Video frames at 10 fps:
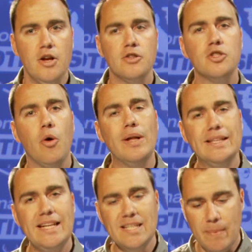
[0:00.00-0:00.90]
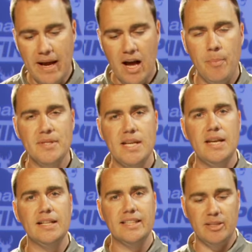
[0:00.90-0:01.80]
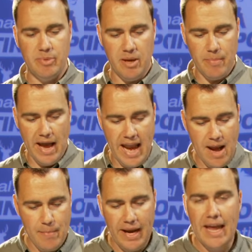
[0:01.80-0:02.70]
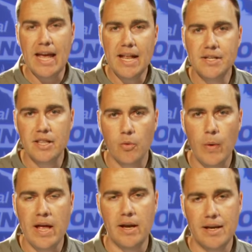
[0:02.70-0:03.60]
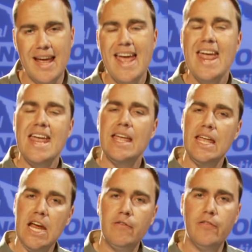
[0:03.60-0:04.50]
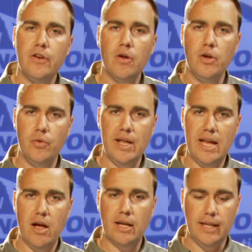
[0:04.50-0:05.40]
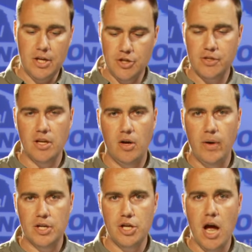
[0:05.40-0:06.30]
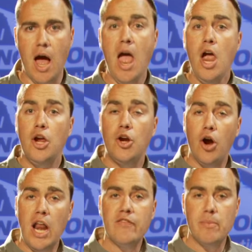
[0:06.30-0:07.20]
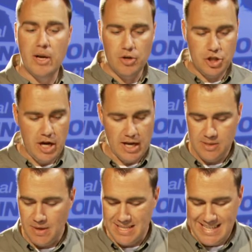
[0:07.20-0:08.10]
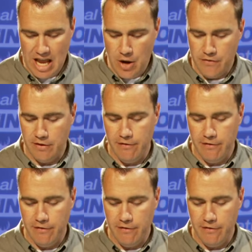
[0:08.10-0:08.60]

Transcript: So at least by compensating a little bit by aiming into the wind, even if you don't do any calculations on a quick shot, you're going to have a better chance, because now you have the